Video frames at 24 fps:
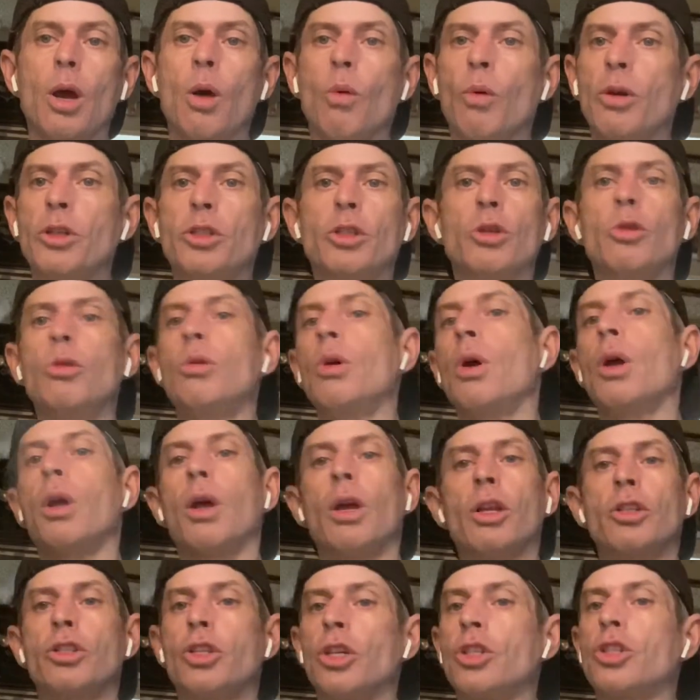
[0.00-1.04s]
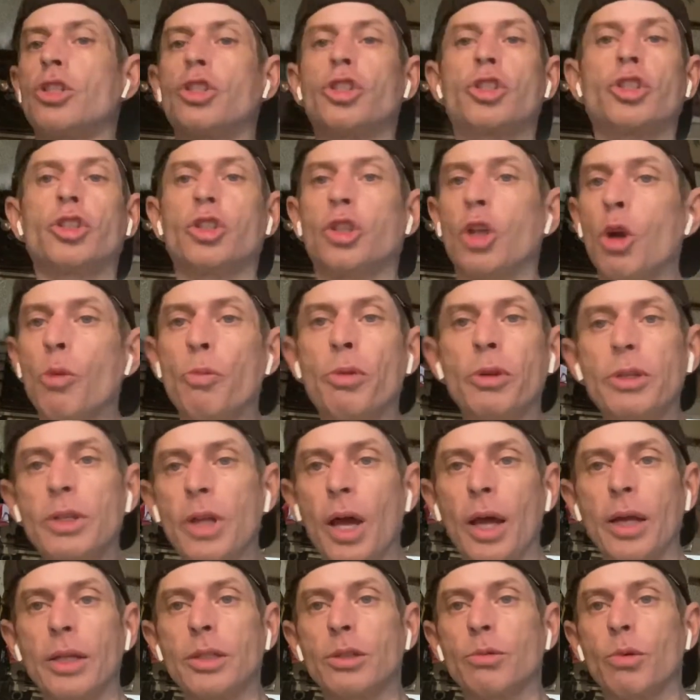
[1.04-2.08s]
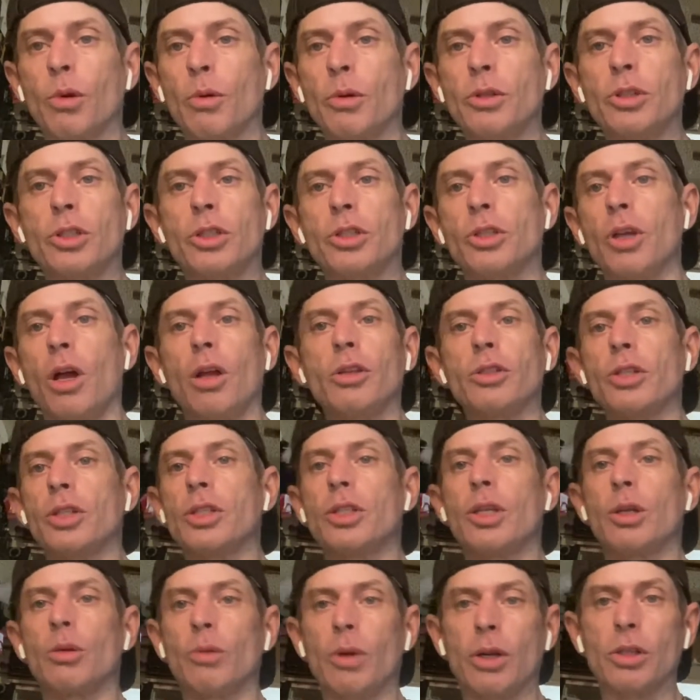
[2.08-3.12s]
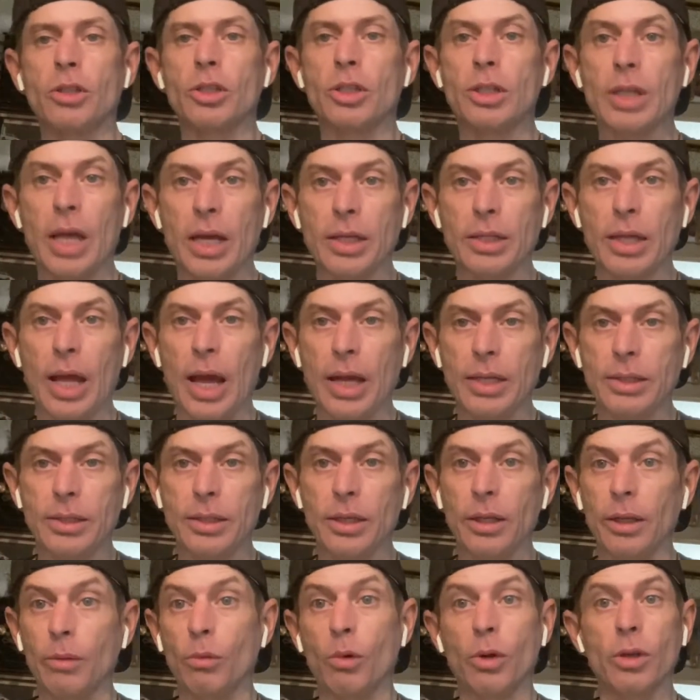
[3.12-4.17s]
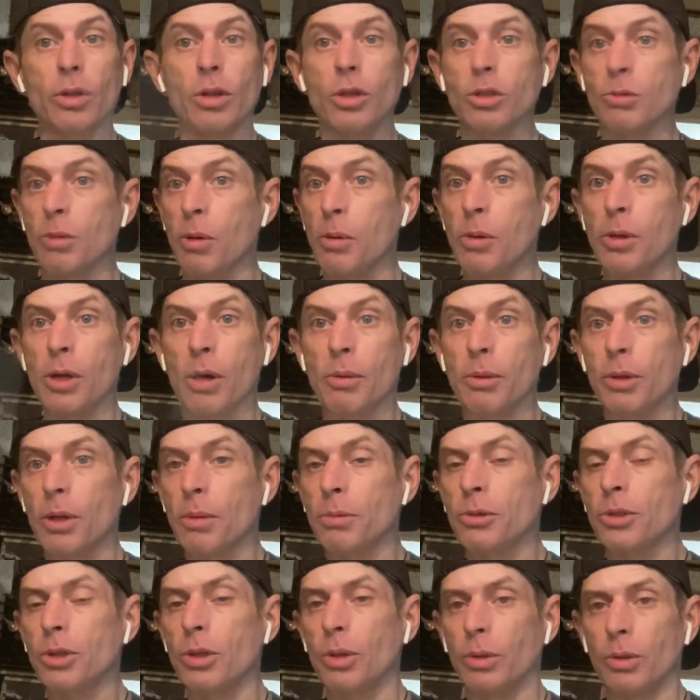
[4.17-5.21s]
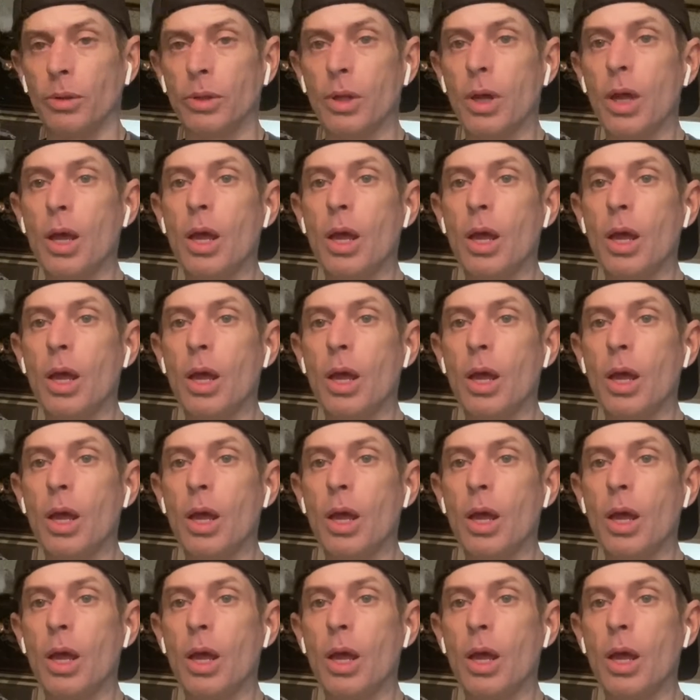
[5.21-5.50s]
We do just stupid nights where we just all just sit around just act, act silly. One of those may be coming up soon.